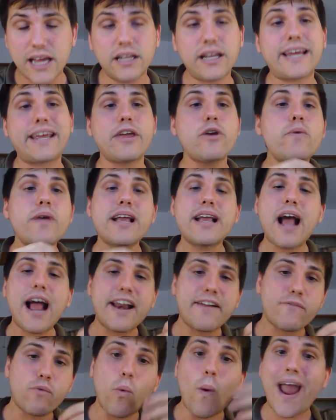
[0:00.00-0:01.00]
Like, you can kind
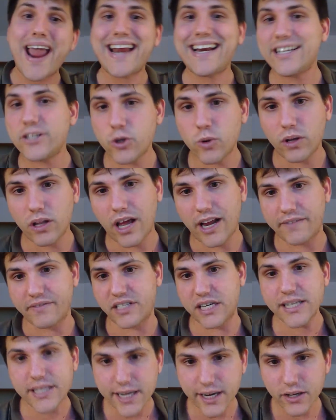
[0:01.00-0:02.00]
of wade into a lot of
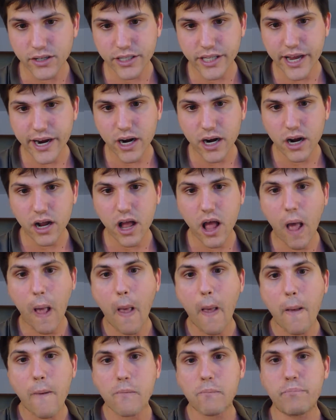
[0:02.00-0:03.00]
details there,
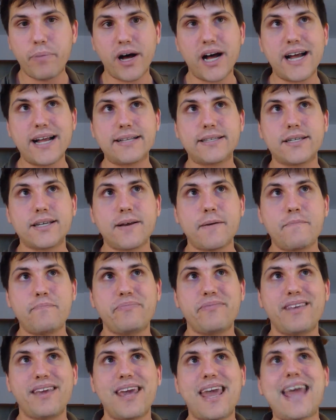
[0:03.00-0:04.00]
but
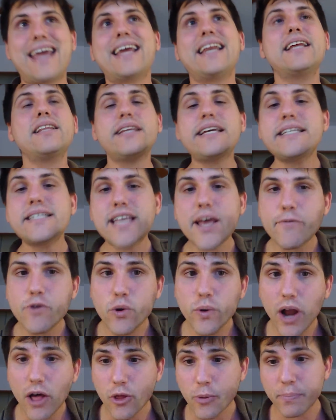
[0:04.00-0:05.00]
it can at least give
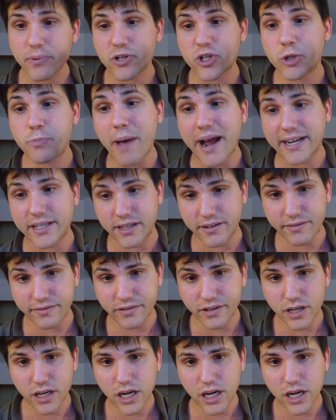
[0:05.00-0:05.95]
you another perspective.